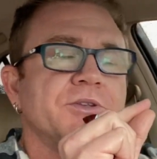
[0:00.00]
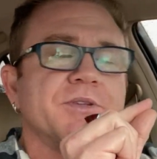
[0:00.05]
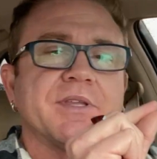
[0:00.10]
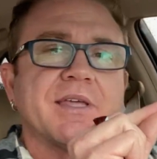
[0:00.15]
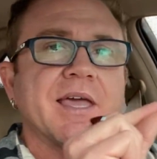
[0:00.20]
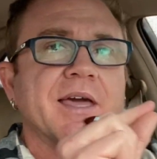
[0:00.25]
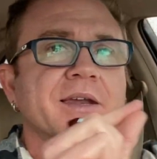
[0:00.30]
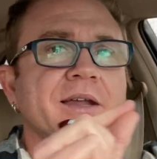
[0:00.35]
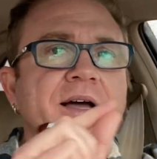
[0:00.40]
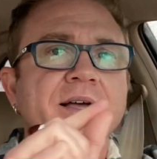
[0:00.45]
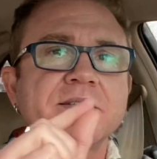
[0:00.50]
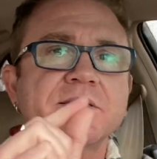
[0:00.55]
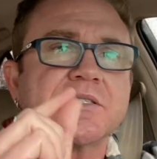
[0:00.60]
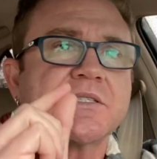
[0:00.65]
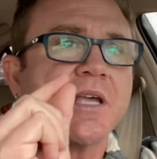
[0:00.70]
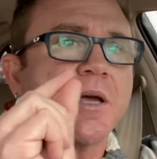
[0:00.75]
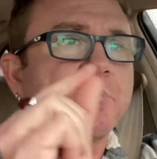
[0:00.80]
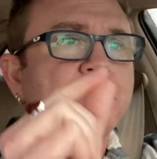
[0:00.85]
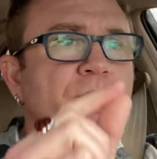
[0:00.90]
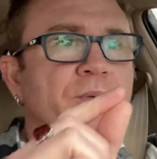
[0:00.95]
cannot
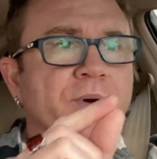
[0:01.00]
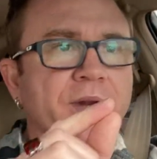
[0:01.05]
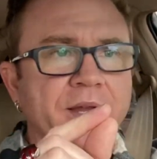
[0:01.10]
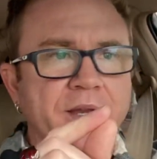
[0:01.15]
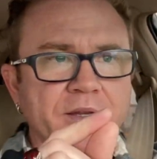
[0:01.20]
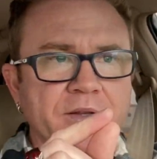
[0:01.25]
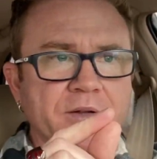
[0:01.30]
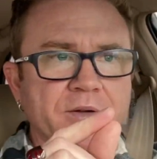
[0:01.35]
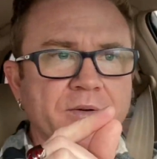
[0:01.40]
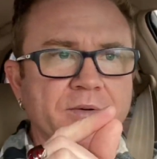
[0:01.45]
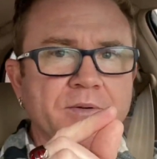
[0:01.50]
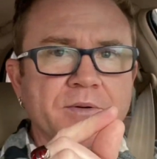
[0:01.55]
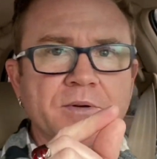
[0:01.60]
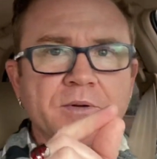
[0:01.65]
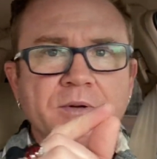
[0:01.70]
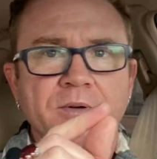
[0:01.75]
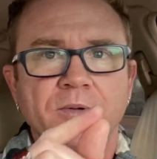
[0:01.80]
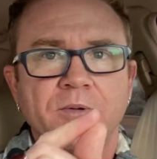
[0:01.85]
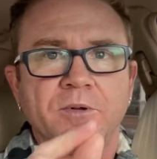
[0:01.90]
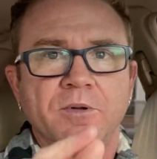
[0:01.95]
separate you,
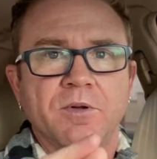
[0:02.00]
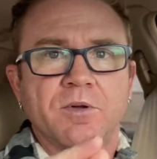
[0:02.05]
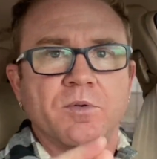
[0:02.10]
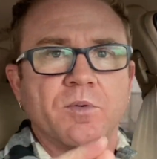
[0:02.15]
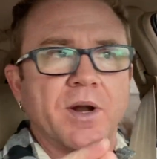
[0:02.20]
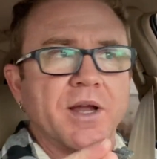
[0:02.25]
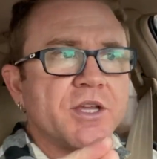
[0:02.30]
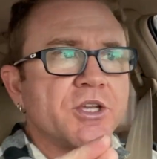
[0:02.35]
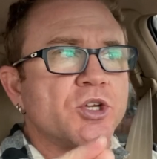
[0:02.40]
right?